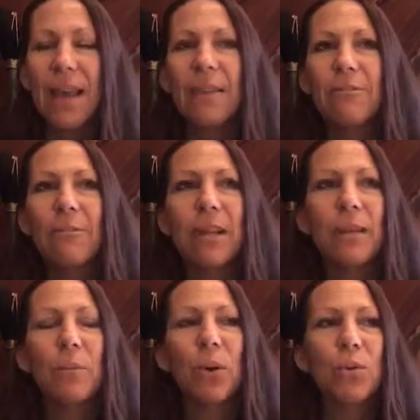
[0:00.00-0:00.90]
had a
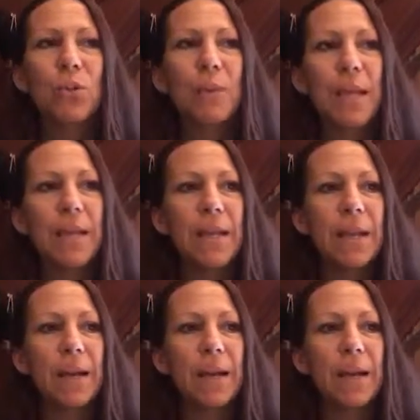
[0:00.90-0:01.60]
friend approach me